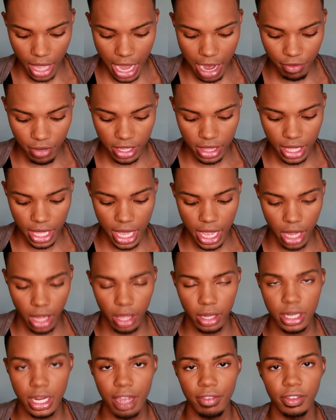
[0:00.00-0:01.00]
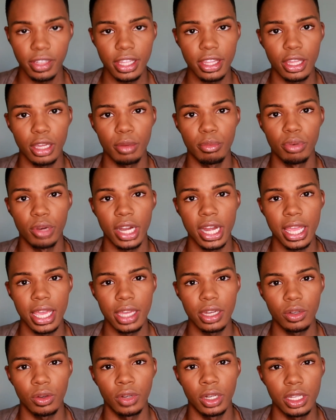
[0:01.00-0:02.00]
everything. Definitely their
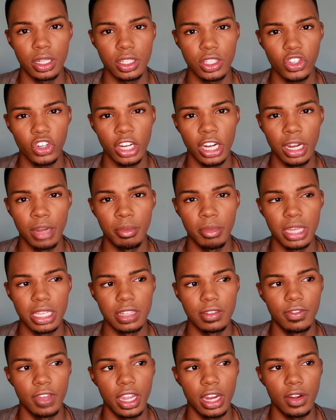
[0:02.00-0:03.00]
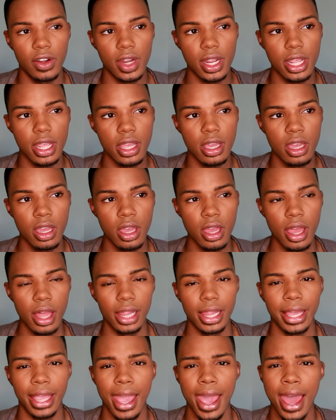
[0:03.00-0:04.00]
brand on Instagram is very
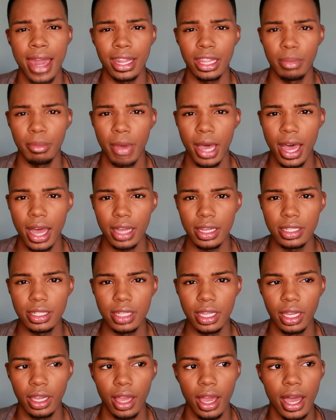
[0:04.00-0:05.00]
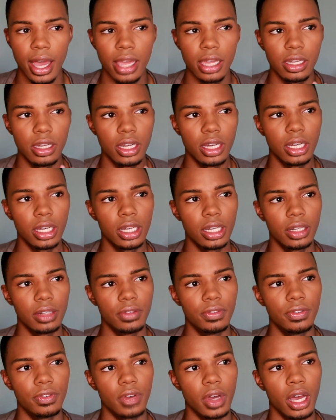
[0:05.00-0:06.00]
like out of the box and kind
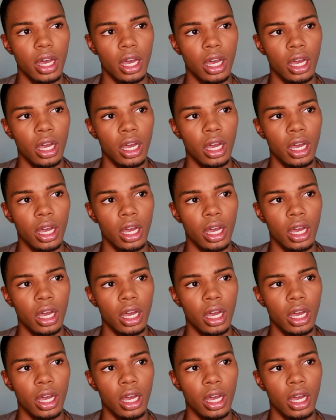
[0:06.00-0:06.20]
of